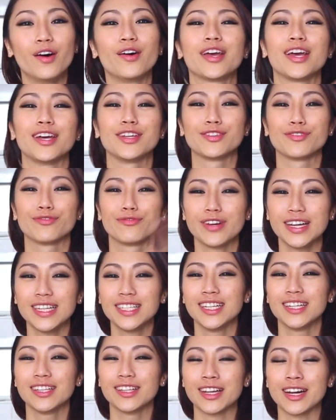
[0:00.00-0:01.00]
Okay, so
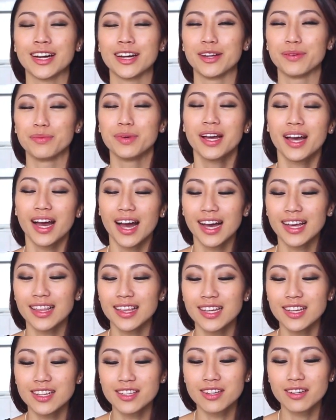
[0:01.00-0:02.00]
rating time. I
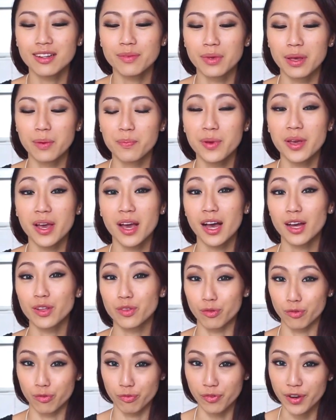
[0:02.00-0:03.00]
think it's going to be a bit
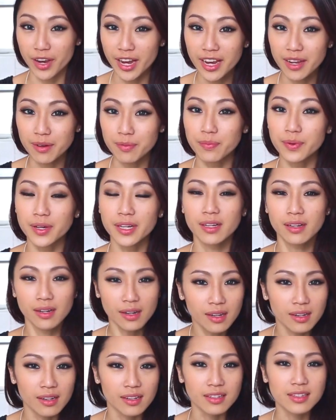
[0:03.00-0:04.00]
hard to rate
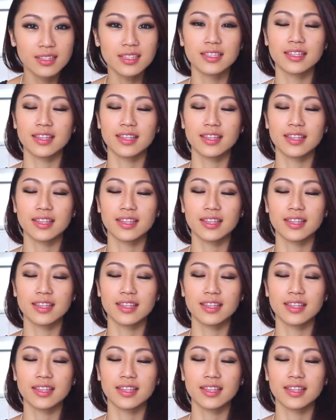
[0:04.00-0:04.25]
because